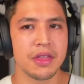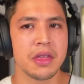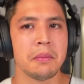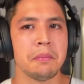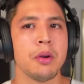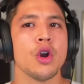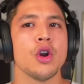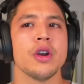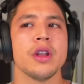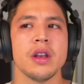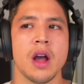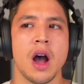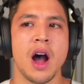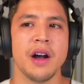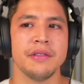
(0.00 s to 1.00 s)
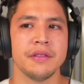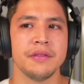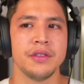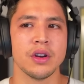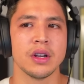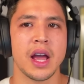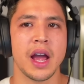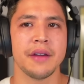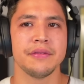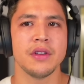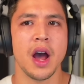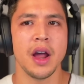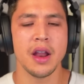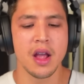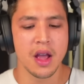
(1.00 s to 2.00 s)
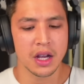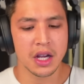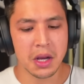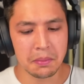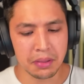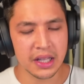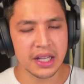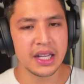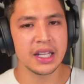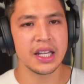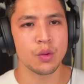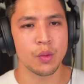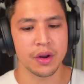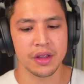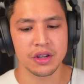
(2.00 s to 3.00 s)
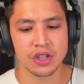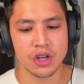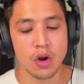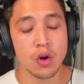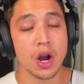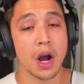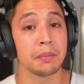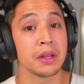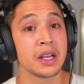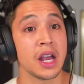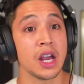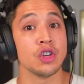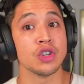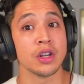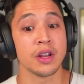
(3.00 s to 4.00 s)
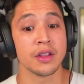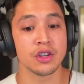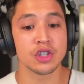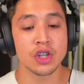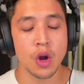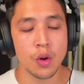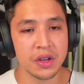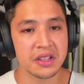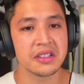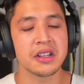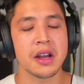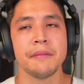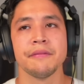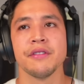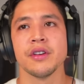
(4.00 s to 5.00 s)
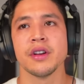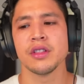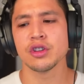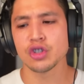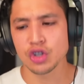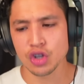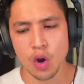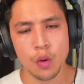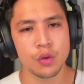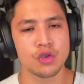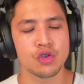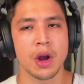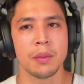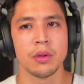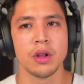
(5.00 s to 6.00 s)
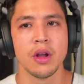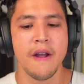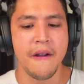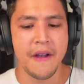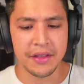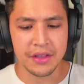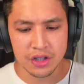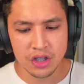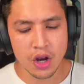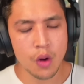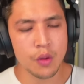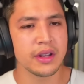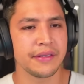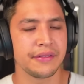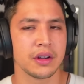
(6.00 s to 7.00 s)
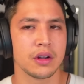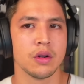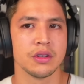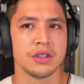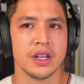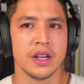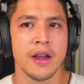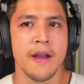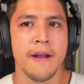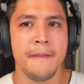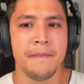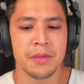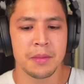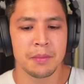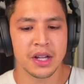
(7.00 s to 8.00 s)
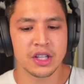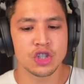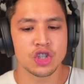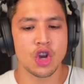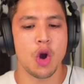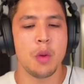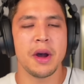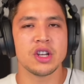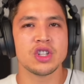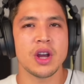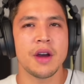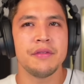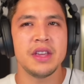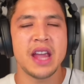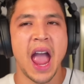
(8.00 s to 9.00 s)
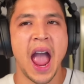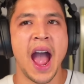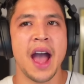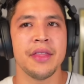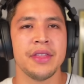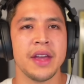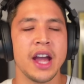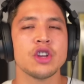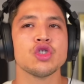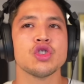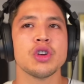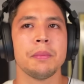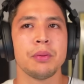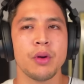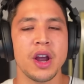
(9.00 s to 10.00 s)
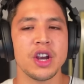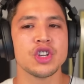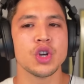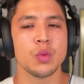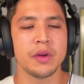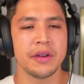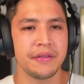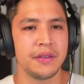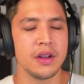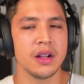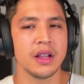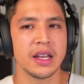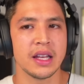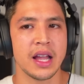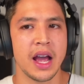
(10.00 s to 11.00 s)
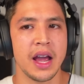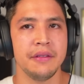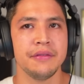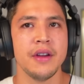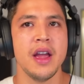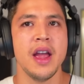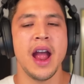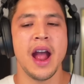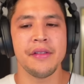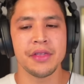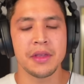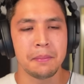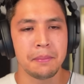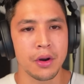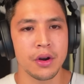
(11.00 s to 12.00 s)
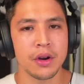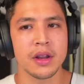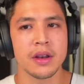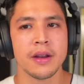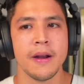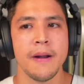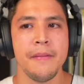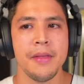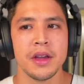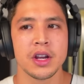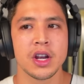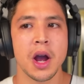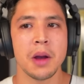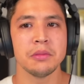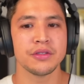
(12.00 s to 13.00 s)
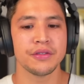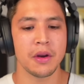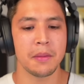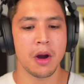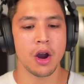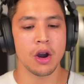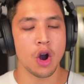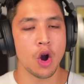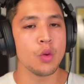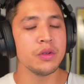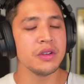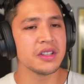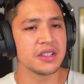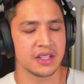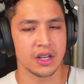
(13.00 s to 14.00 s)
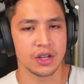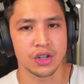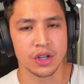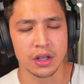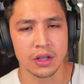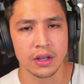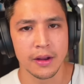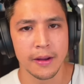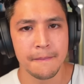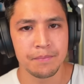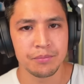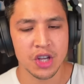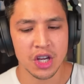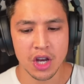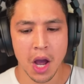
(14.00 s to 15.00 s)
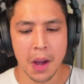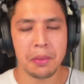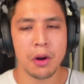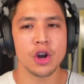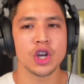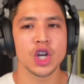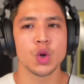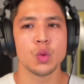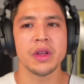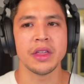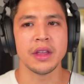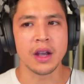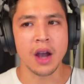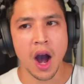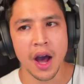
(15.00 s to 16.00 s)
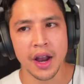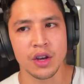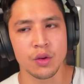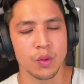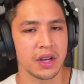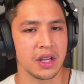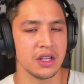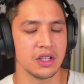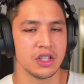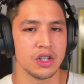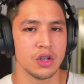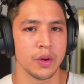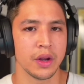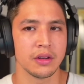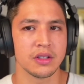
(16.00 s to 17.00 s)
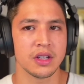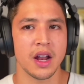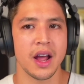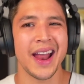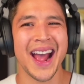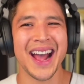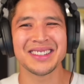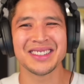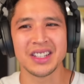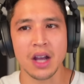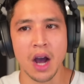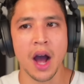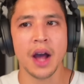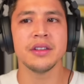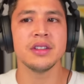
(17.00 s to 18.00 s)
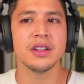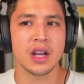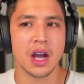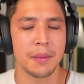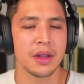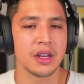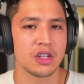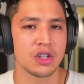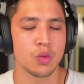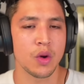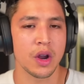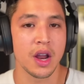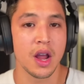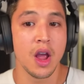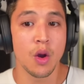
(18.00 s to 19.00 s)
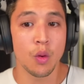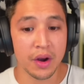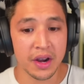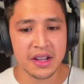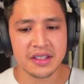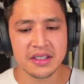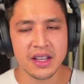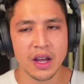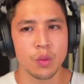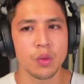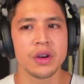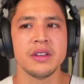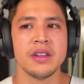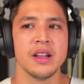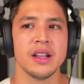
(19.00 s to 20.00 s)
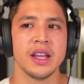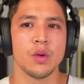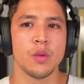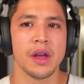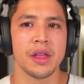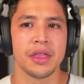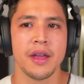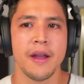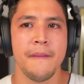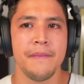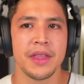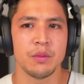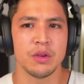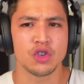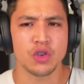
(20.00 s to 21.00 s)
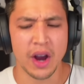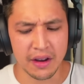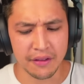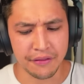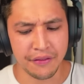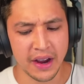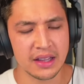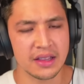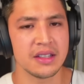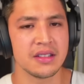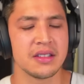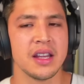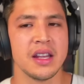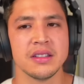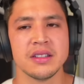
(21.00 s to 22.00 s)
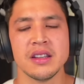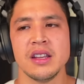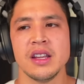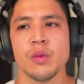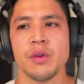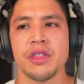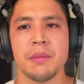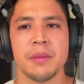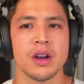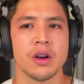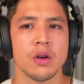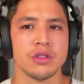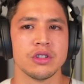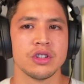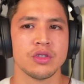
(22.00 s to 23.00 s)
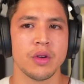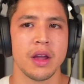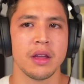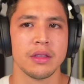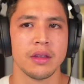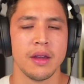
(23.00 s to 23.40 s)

the burden off of your life, not completely where there's no complication and there's no discomfort and there's no trouble and there's no difficulty, but so much of the extra pressure we feel in life and the burden comes from our own decision to not partner with God in what he's doing, to not ask God to come into what it is that we're dealing with. And we try and fight these things and deal with them in our own strength.